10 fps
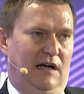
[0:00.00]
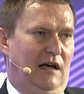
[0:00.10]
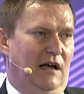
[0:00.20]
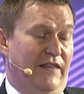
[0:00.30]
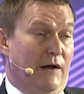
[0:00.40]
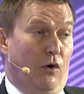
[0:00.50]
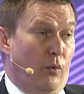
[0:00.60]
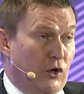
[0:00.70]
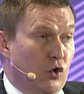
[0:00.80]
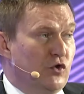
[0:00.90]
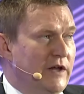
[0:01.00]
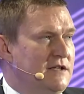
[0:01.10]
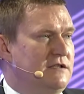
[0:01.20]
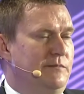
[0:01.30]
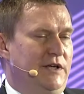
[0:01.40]
I think, what we all need
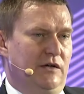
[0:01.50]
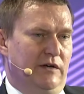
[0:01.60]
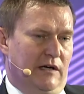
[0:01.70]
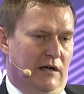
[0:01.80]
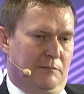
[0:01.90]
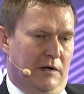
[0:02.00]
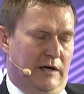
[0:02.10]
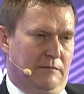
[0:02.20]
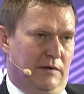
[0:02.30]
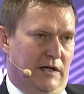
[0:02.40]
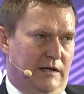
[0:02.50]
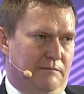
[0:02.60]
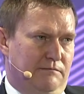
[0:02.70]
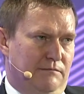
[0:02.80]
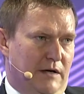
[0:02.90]
to be doing.
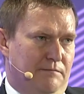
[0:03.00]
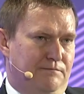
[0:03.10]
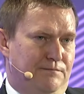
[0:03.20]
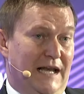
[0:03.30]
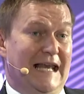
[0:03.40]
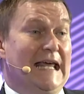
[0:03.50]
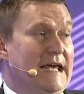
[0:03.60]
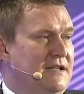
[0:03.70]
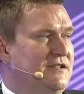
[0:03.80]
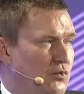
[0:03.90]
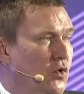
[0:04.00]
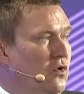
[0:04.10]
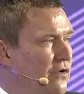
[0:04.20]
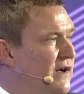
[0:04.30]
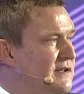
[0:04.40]
My plea to all
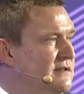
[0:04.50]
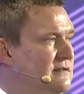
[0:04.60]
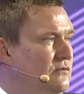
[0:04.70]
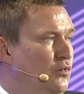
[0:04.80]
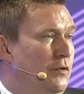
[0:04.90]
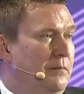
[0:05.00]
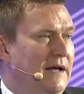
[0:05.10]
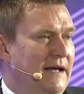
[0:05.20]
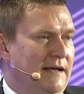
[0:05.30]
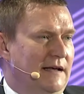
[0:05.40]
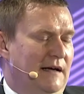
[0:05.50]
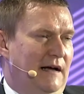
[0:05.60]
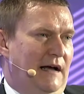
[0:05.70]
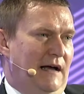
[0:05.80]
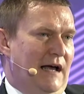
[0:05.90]
of us would be,
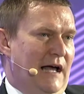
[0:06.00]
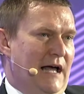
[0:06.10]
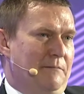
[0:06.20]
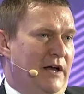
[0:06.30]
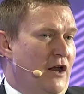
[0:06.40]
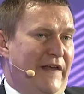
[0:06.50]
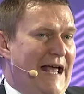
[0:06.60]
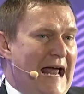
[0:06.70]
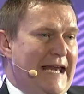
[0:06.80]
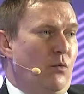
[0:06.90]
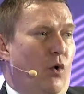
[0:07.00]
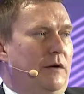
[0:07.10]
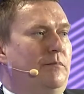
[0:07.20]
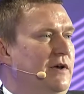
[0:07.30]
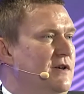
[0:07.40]
I don't think any one
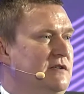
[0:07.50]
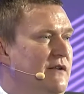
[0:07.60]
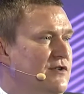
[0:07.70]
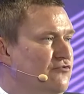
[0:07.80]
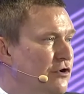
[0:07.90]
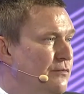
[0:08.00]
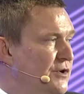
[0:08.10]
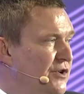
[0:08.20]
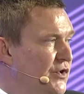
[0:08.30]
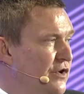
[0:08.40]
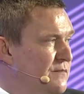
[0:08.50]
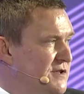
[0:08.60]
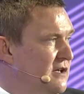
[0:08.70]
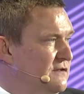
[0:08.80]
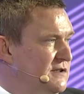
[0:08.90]
person in this room can do it
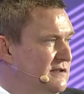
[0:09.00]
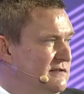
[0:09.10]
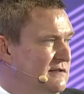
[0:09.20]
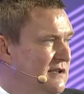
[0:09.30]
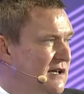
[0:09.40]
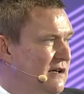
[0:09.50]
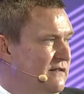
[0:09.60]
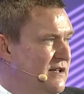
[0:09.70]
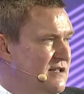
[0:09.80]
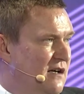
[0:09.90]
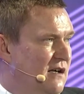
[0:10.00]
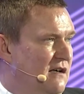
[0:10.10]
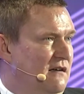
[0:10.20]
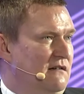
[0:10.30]
themselves. These are